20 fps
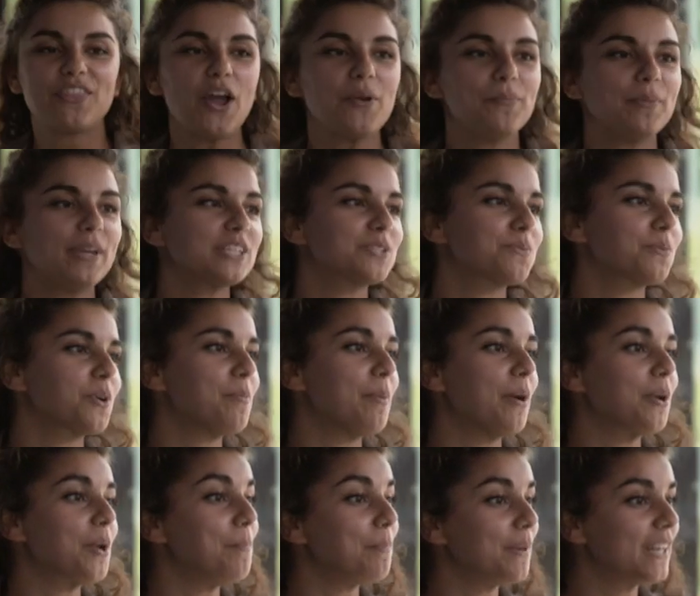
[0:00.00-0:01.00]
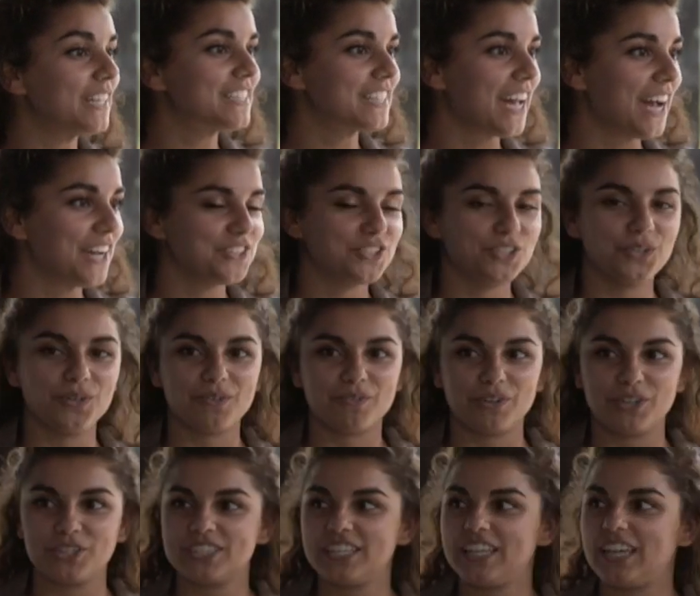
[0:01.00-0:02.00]
That means we're about a mid-sized
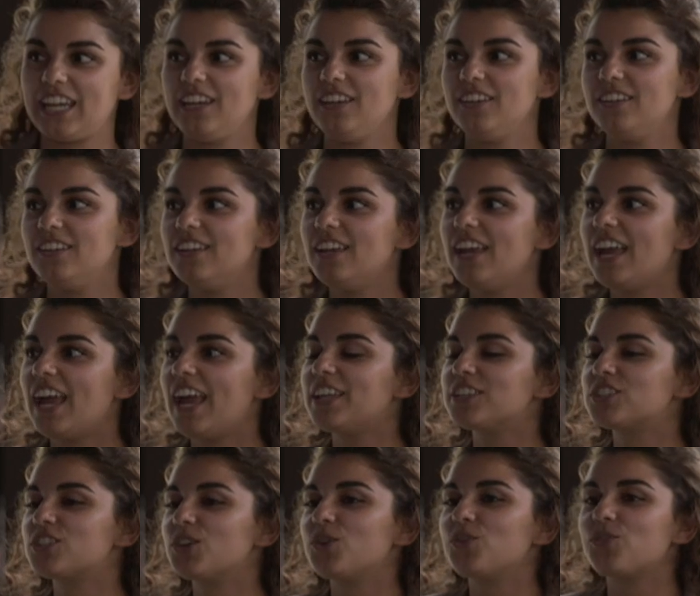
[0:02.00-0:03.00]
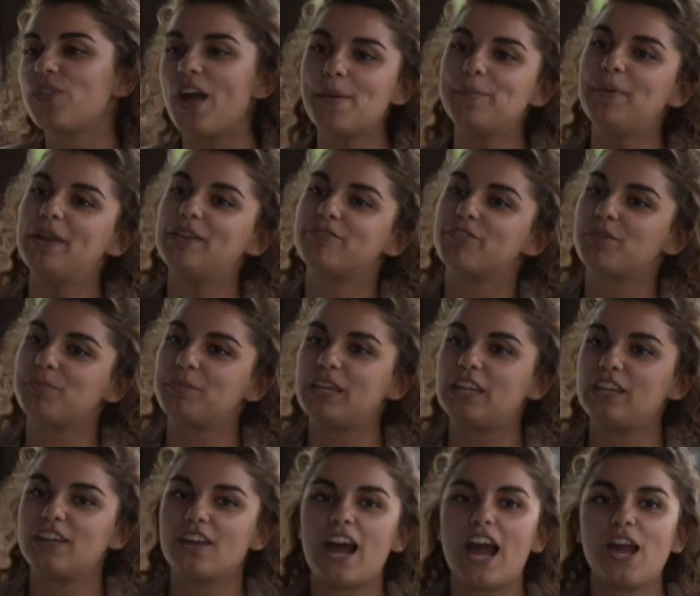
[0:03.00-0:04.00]
university, and so that meant for
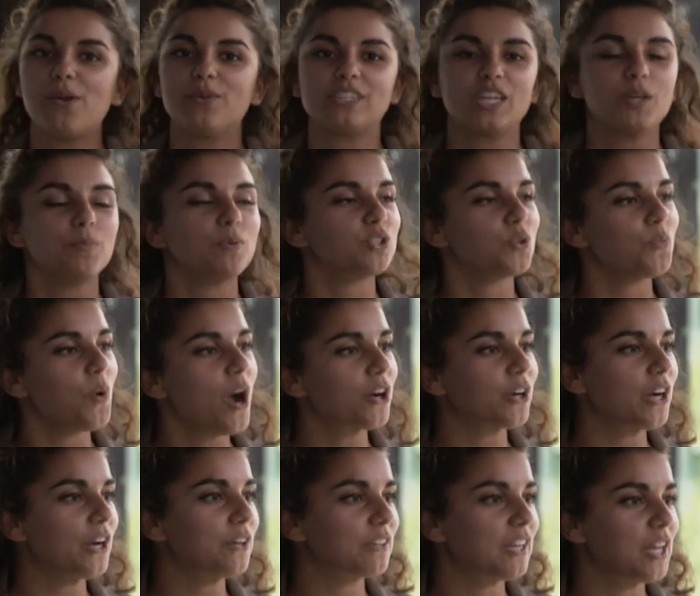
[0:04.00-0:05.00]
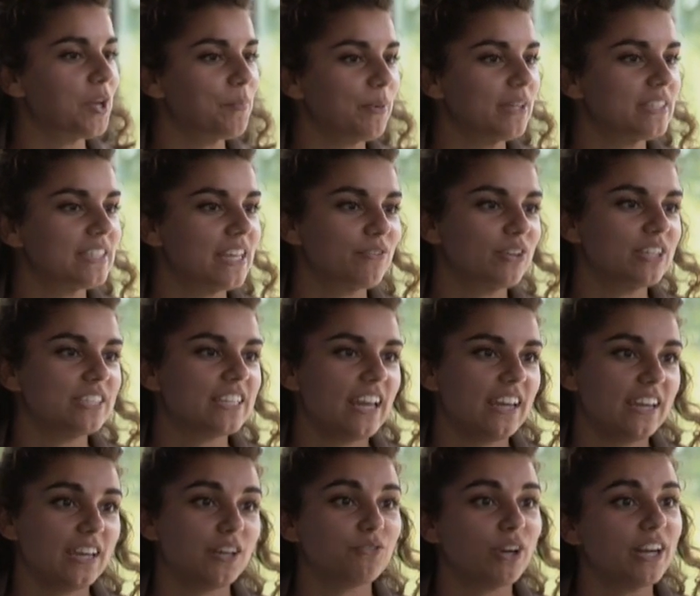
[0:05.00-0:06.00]
me, I was able to walk around campus every
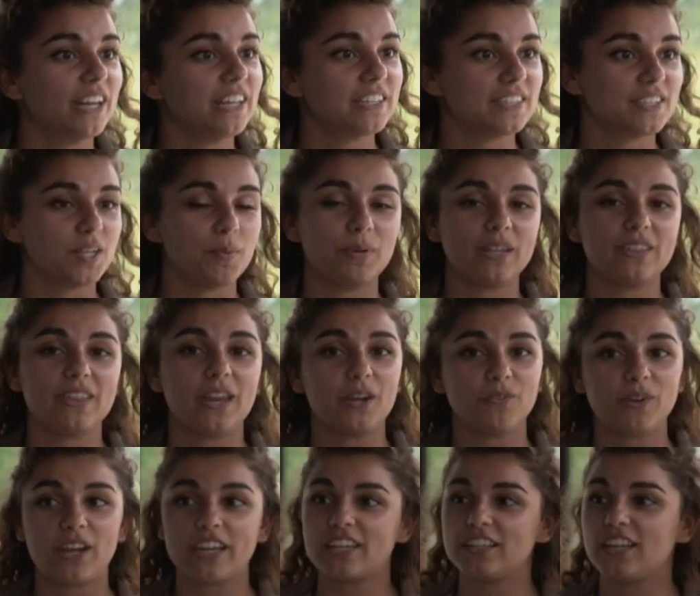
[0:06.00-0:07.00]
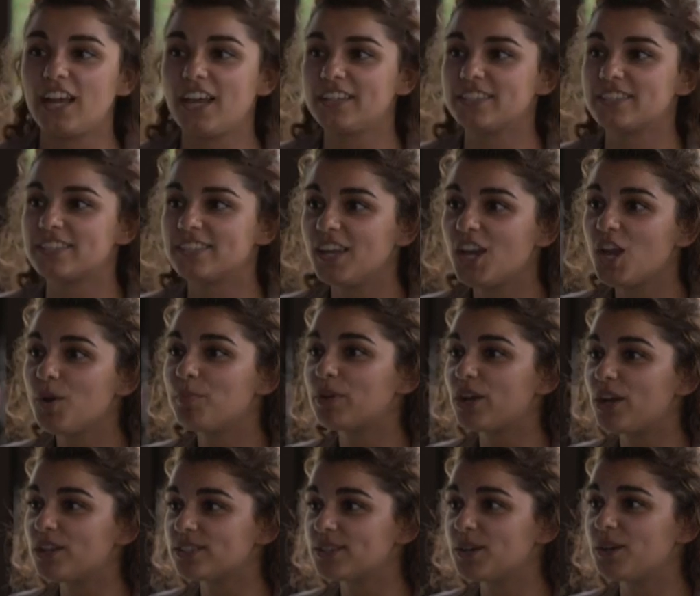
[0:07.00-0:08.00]
day and run into somebody that I recognized, but
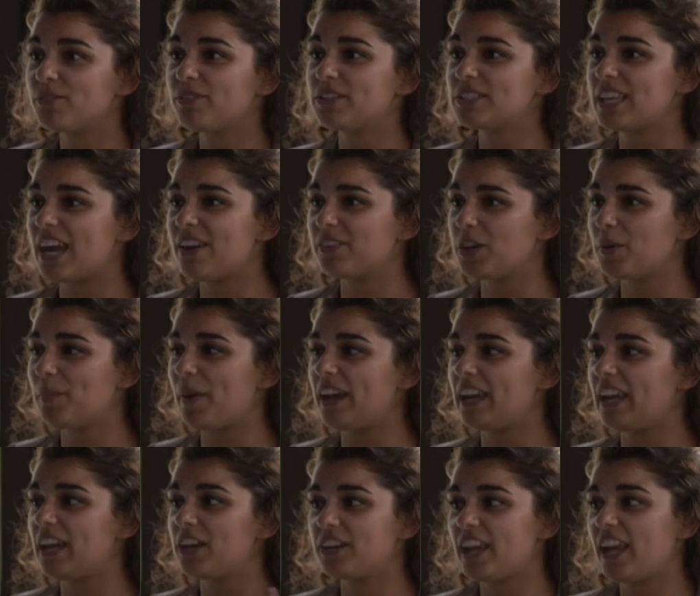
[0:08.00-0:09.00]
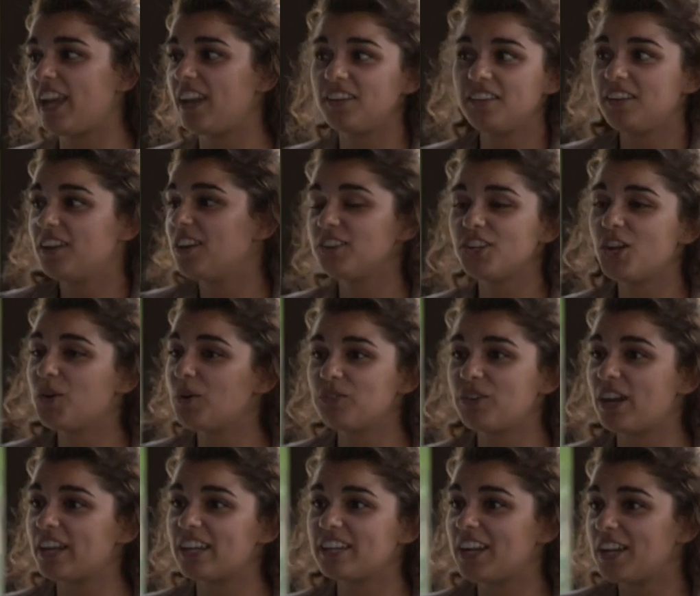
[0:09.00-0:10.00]
also if I was having a bad hair day, no one
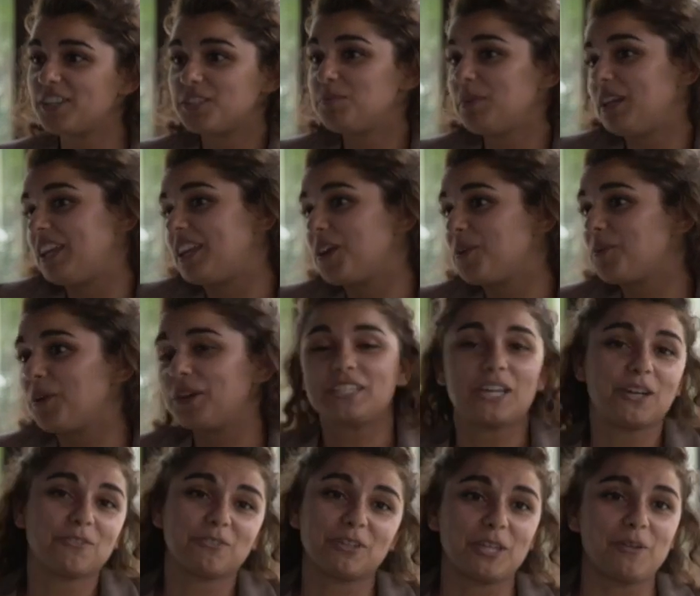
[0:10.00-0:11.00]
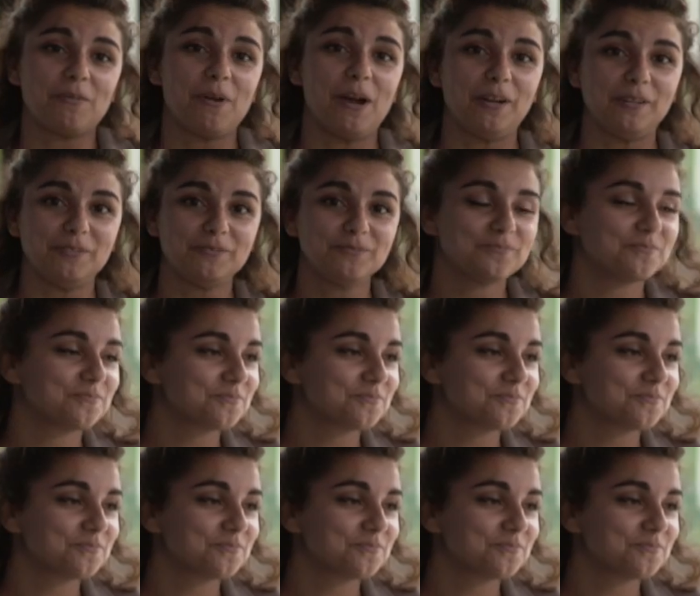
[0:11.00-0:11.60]
recognized me and it worked out really well.